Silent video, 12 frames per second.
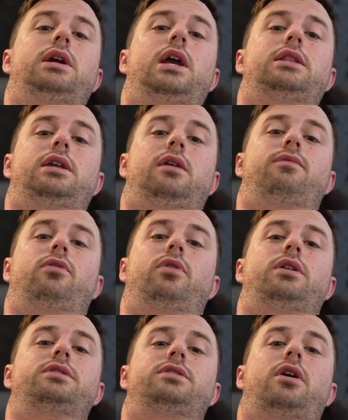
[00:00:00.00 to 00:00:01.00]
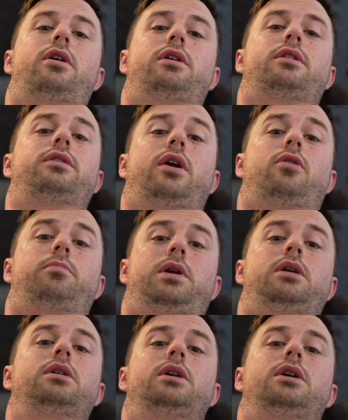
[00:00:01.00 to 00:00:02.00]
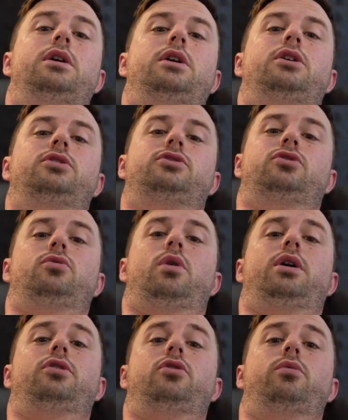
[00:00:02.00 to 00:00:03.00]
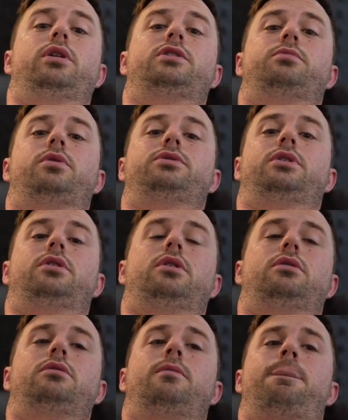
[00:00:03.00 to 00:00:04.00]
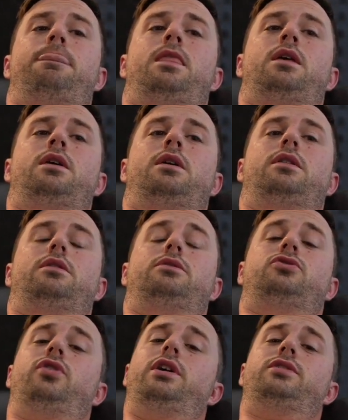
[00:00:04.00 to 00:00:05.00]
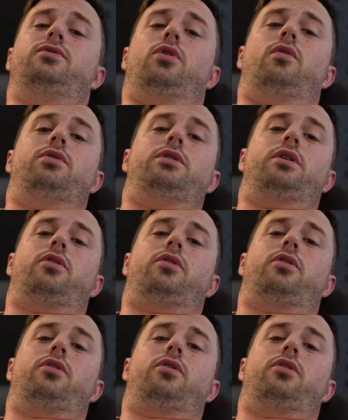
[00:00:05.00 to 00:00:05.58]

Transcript: get the infrared sauna therapy to uh, do what it's supposed to do. Transfer over to the